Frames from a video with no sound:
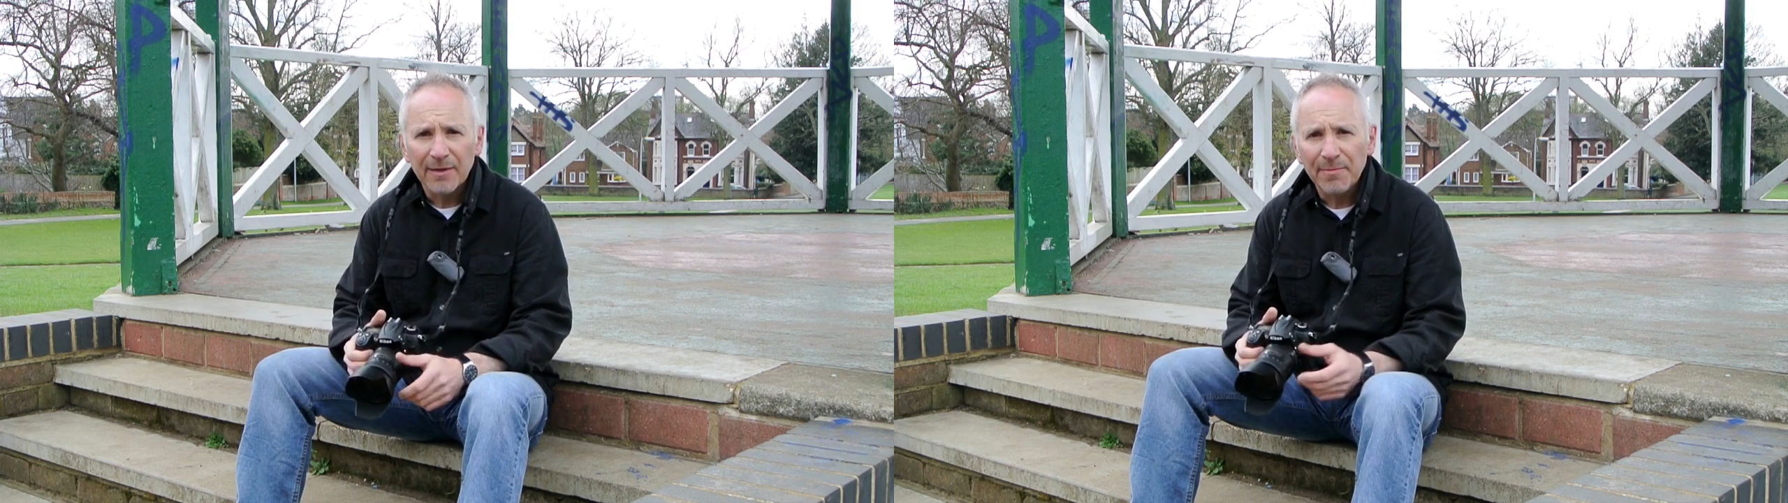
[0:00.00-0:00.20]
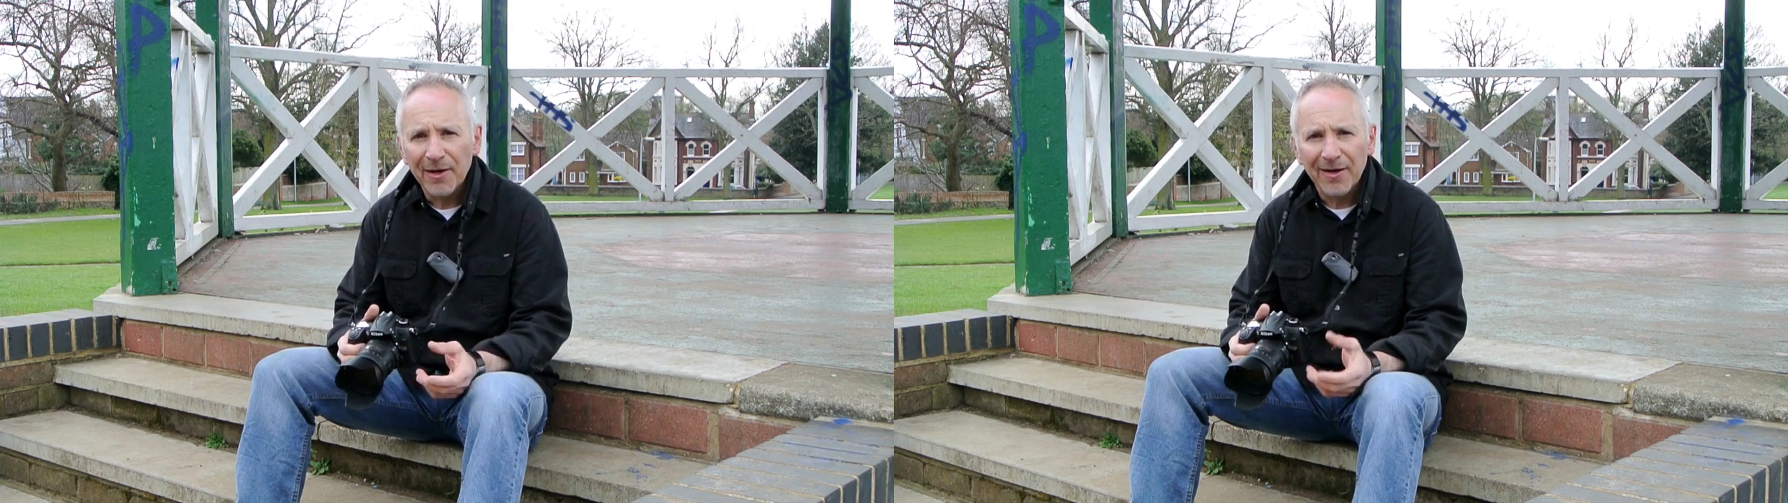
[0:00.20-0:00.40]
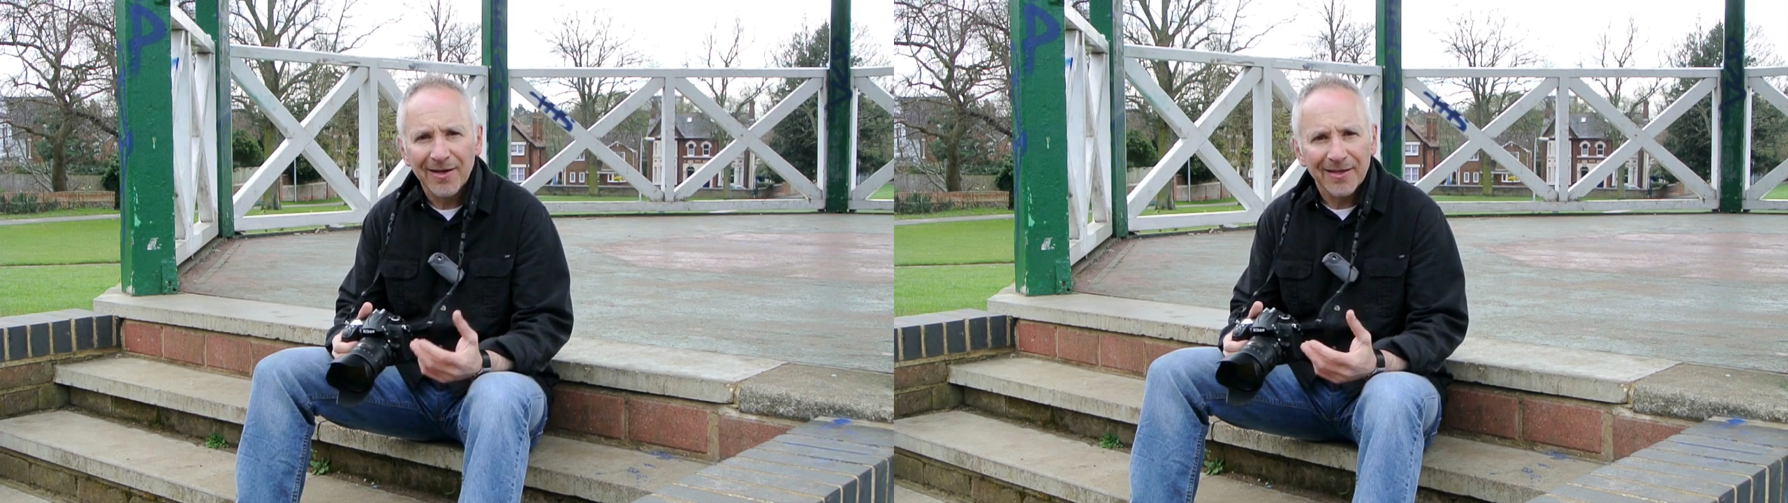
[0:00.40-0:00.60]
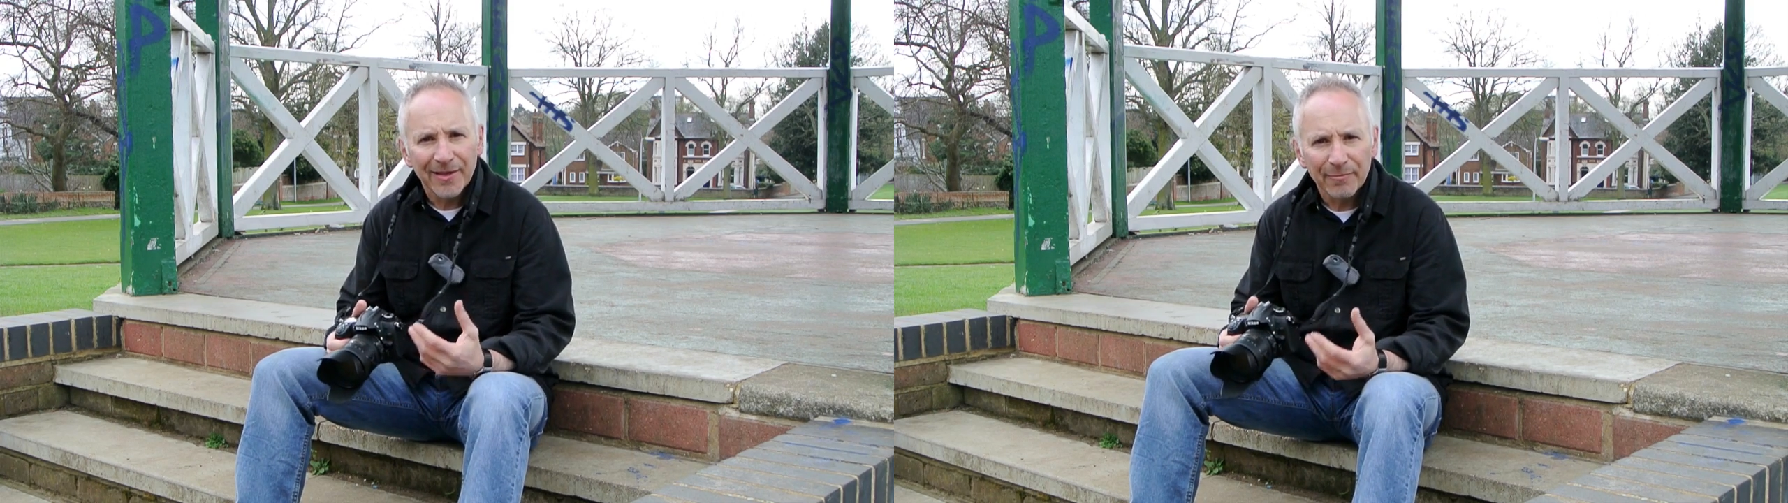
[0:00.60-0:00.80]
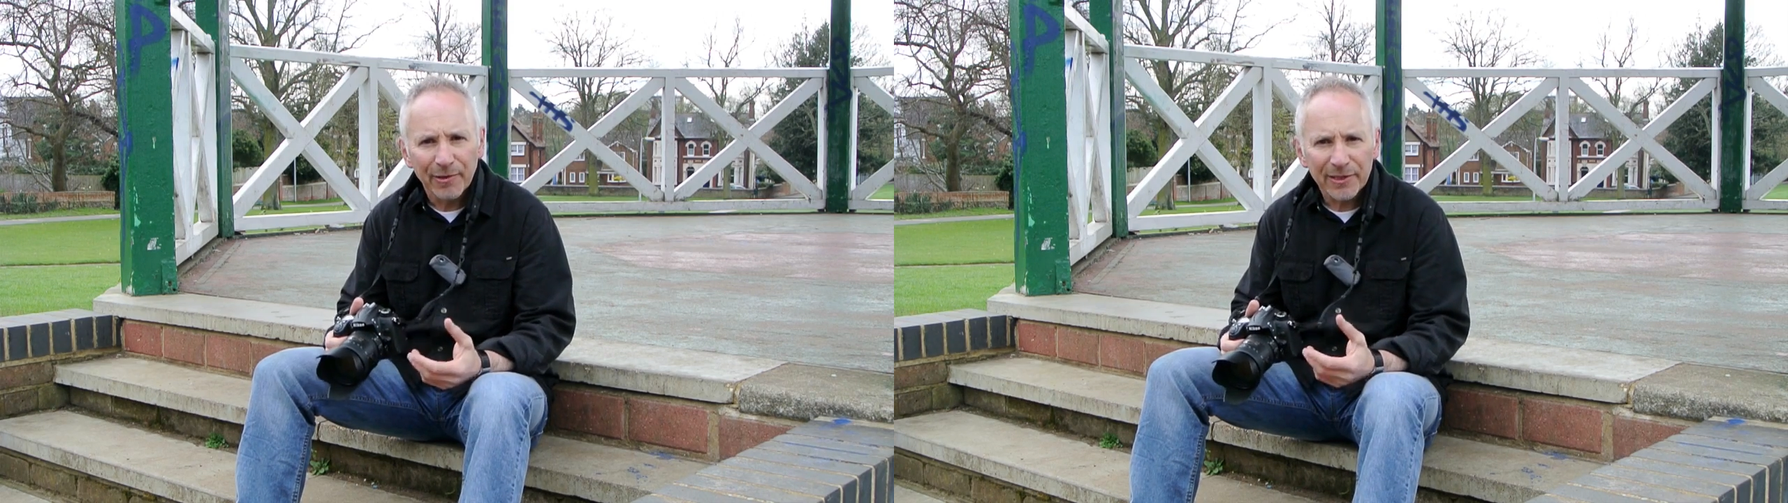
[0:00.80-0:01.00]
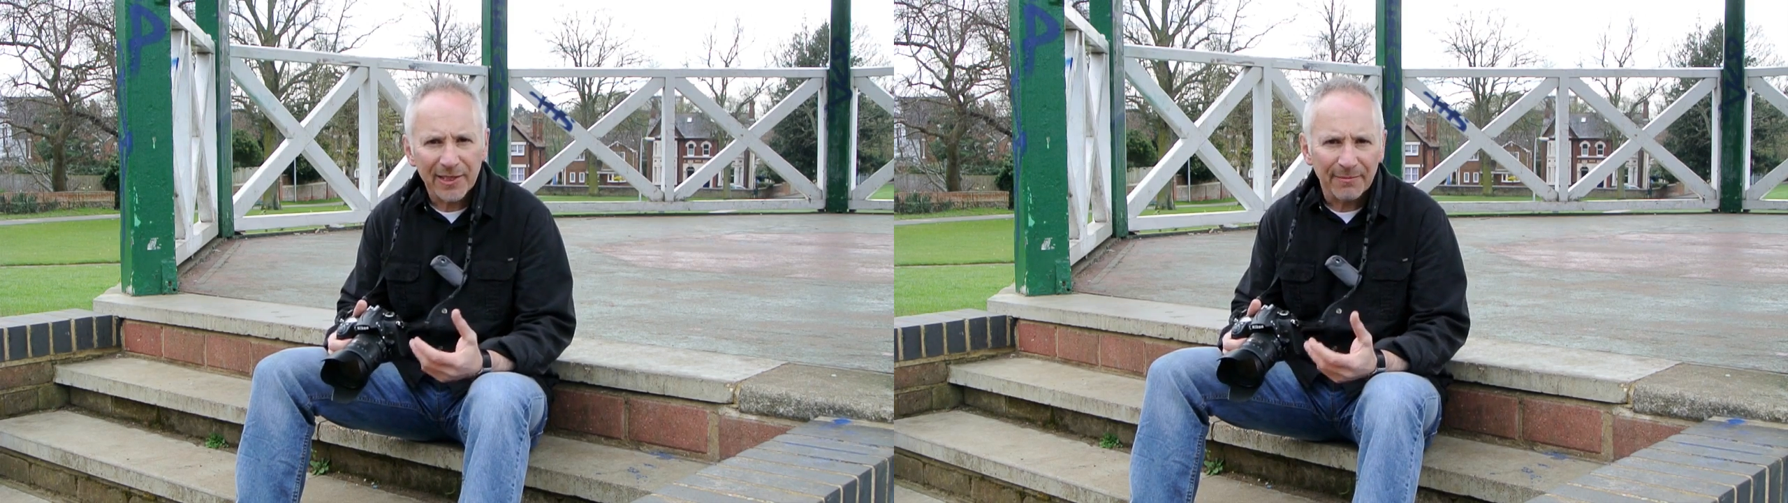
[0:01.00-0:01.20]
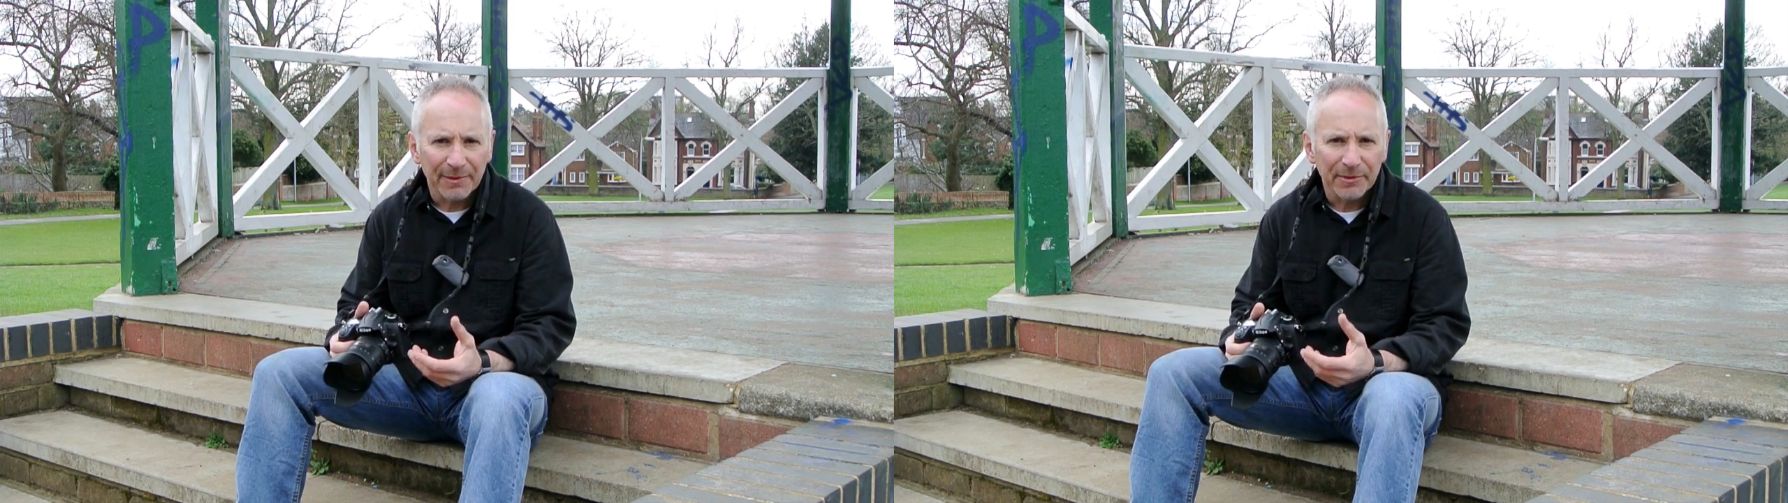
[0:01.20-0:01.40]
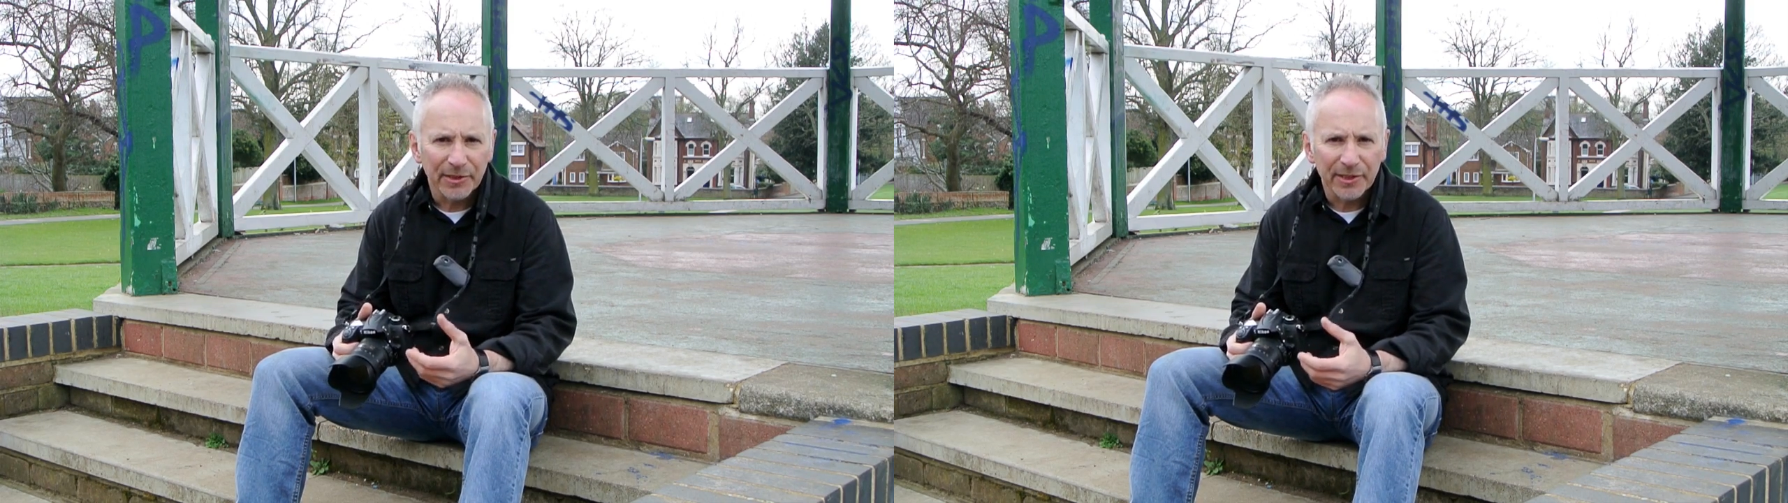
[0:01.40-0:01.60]
but there were some
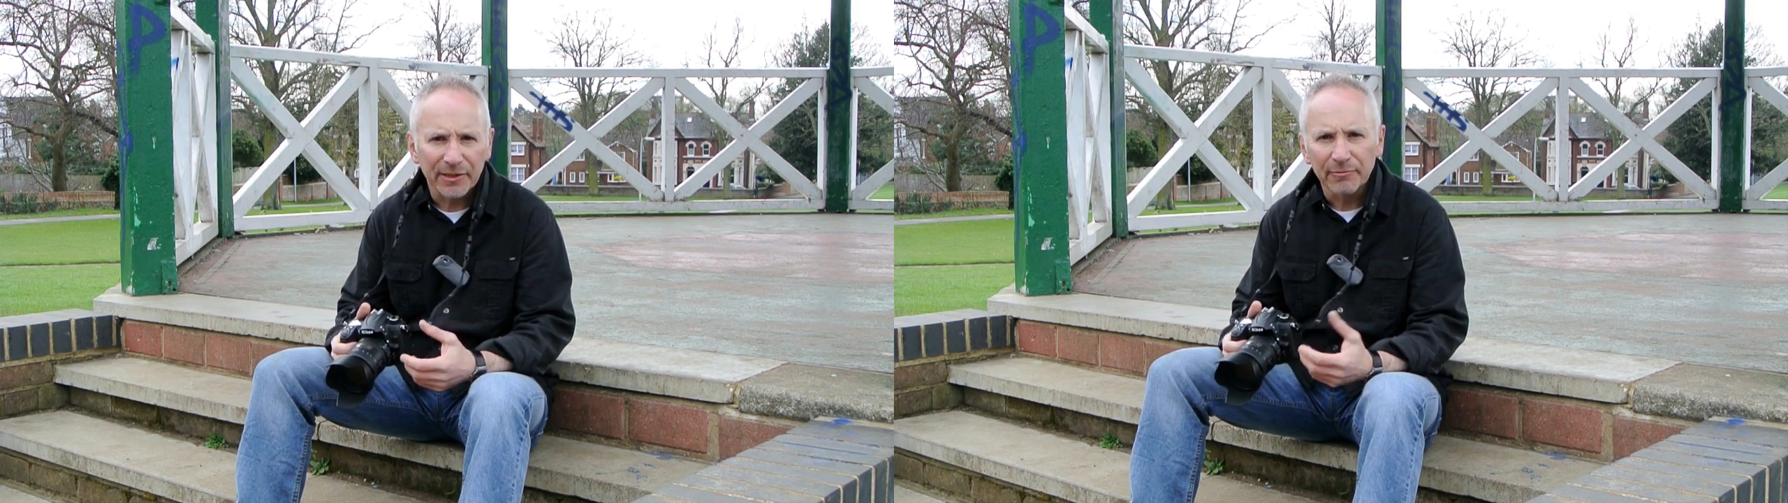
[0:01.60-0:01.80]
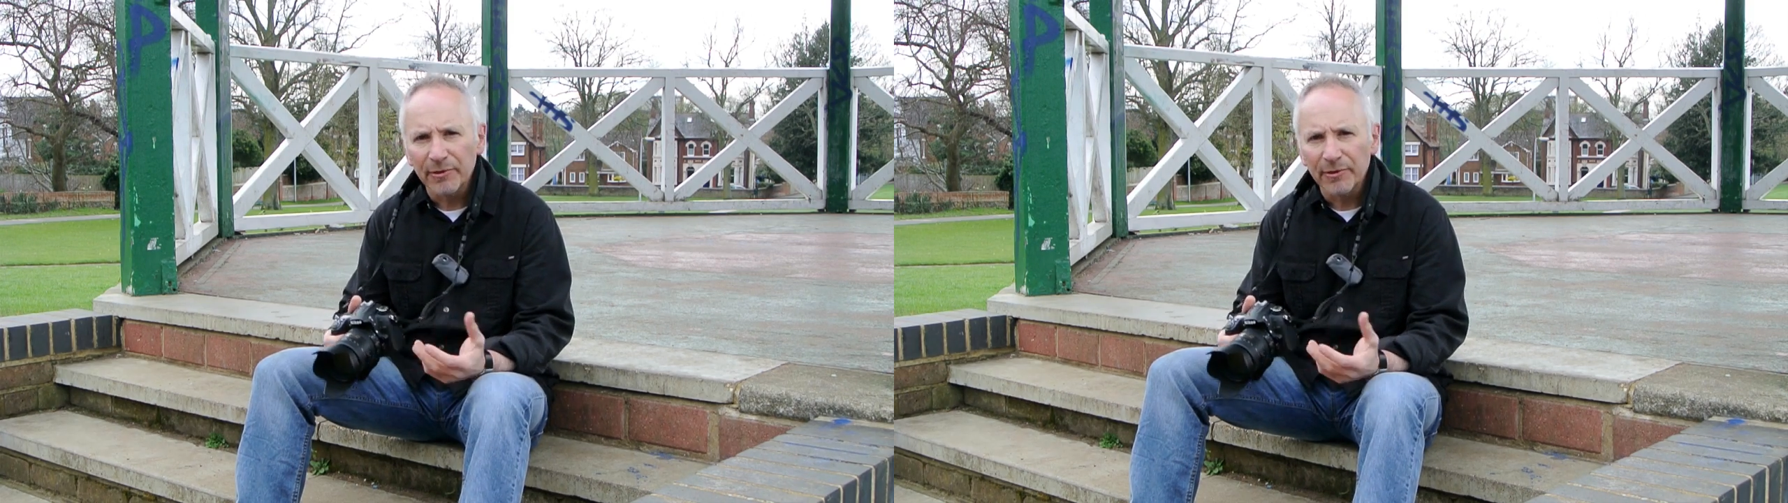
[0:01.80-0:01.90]
images that